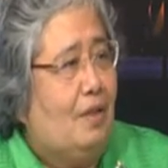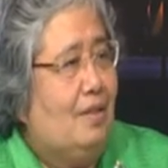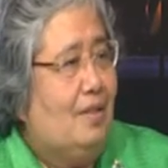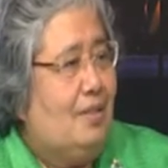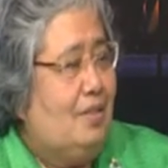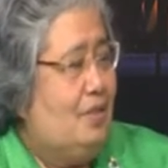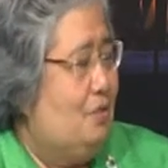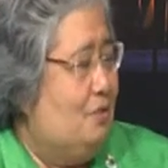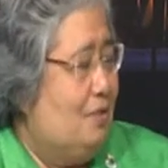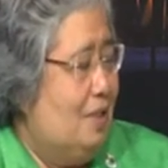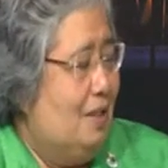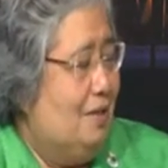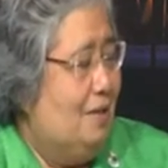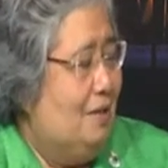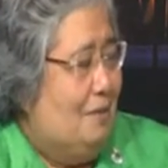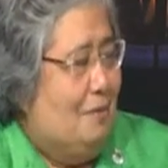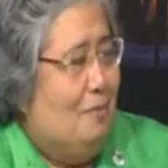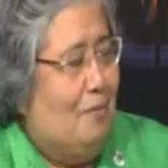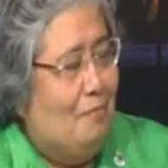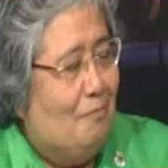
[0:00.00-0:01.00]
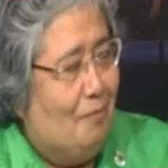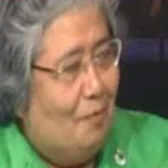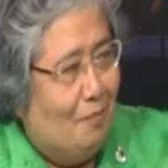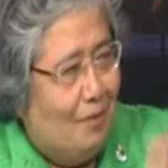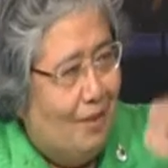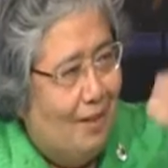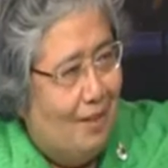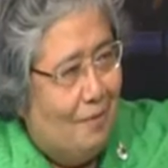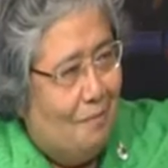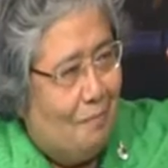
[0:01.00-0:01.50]
children from
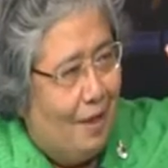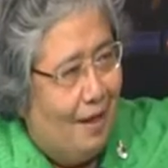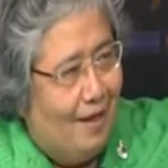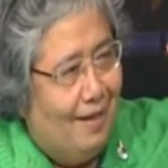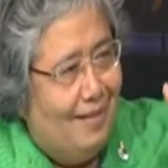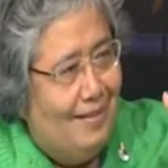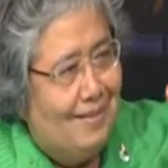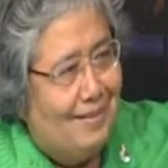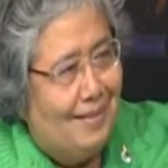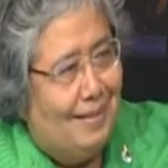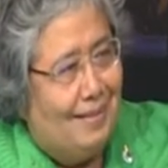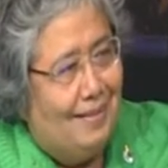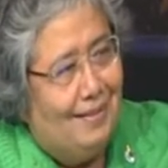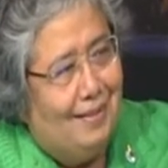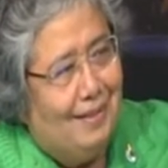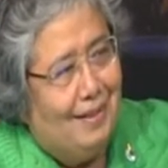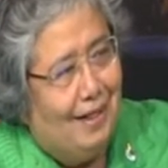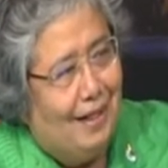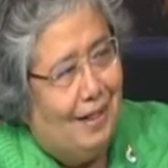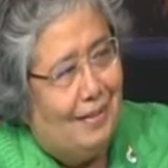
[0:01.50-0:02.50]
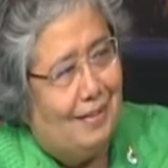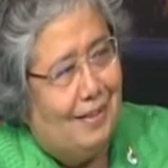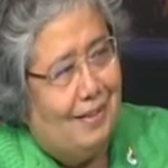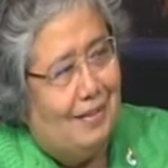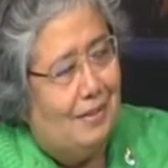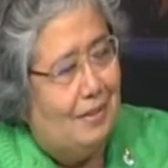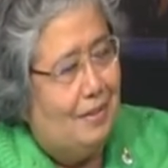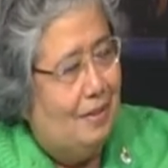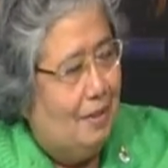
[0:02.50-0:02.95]
Indian parents and Indian ancestors,